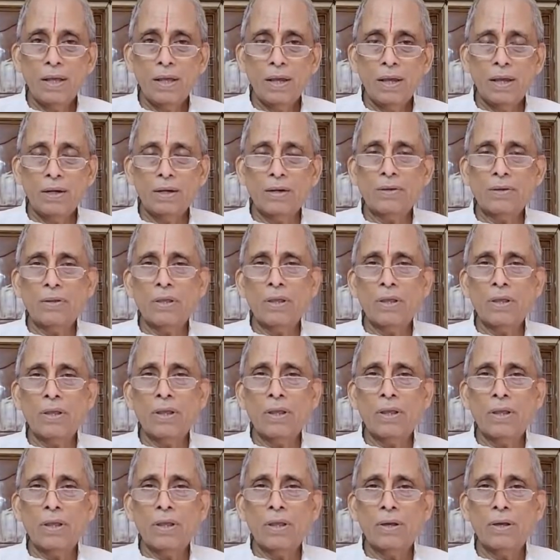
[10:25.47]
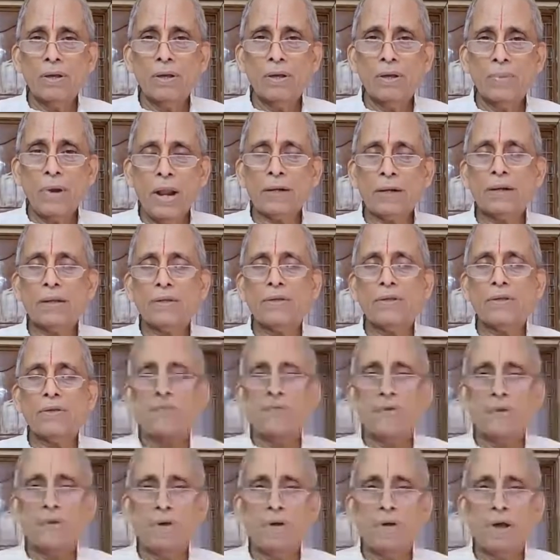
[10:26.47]
into the practice
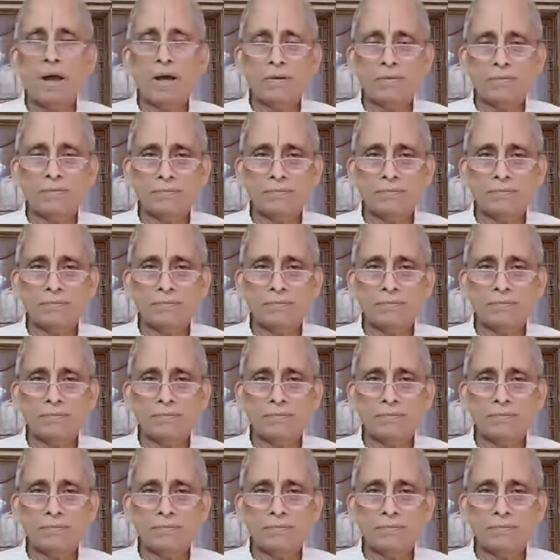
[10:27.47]
of yoga.